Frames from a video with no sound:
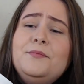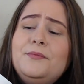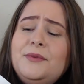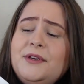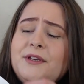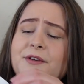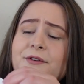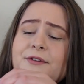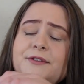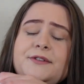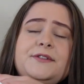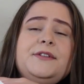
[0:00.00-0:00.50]

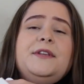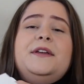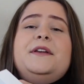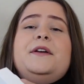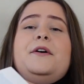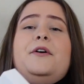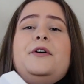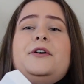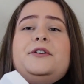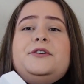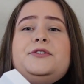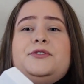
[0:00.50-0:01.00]
because they
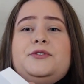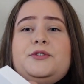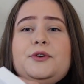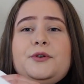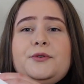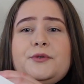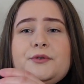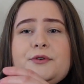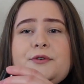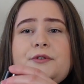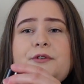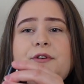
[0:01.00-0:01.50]
are
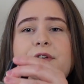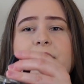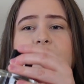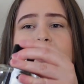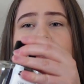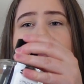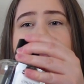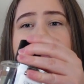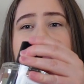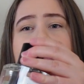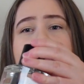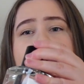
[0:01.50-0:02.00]
so good
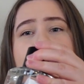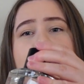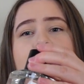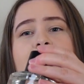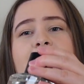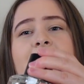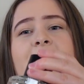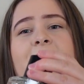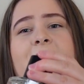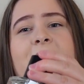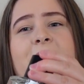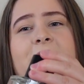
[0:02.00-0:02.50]

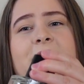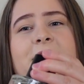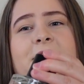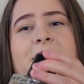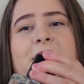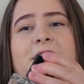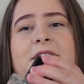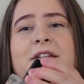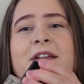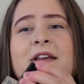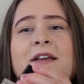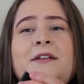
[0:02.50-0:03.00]
and
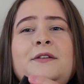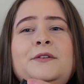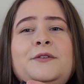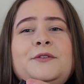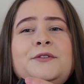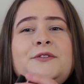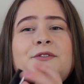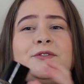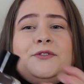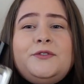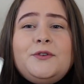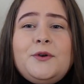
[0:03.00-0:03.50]
they
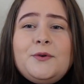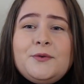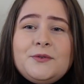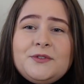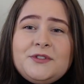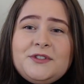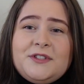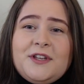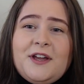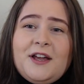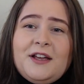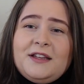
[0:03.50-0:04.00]
look so
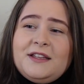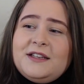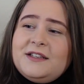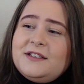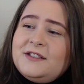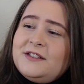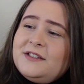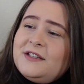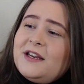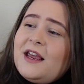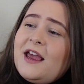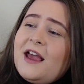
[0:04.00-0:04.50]

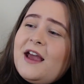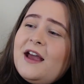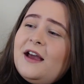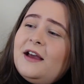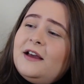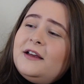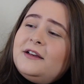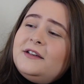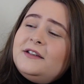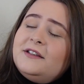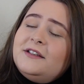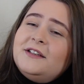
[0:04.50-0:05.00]
stylish,
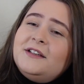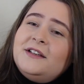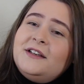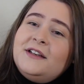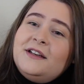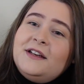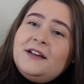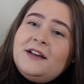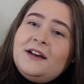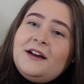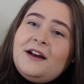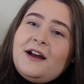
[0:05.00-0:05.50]
and
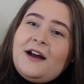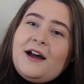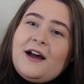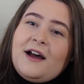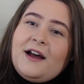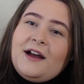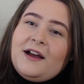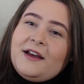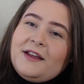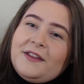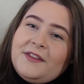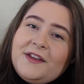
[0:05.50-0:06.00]

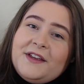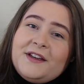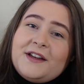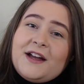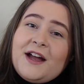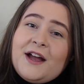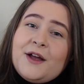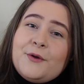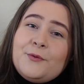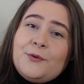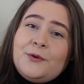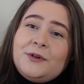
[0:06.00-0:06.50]
I think
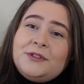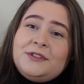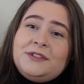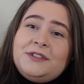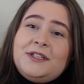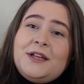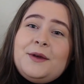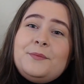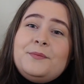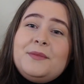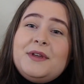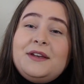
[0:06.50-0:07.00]
I want
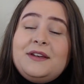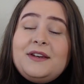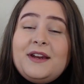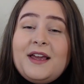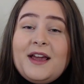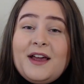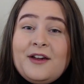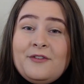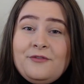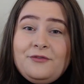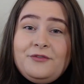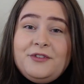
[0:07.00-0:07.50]
them in
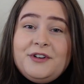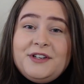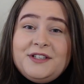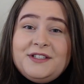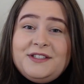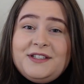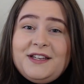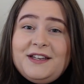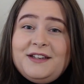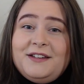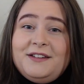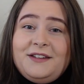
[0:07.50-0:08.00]
every
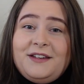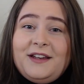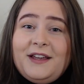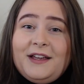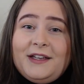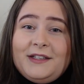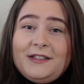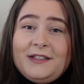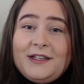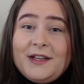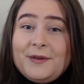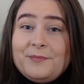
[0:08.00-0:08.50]
scent
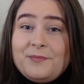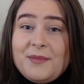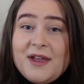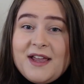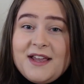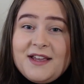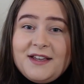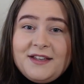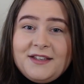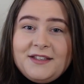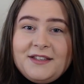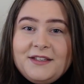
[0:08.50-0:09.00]
that they
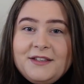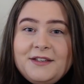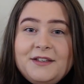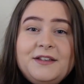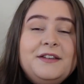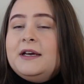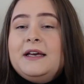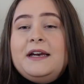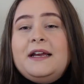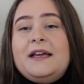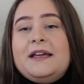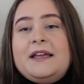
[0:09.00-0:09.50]
make,
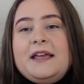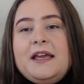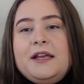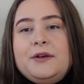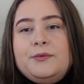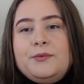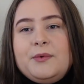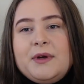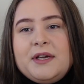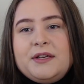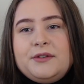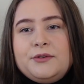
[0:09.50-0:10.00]
and I
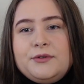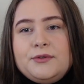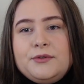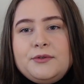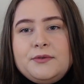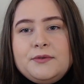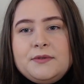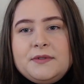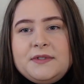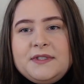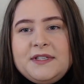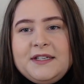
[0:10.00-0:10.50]
can't wait to
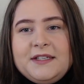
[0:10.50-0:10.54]
use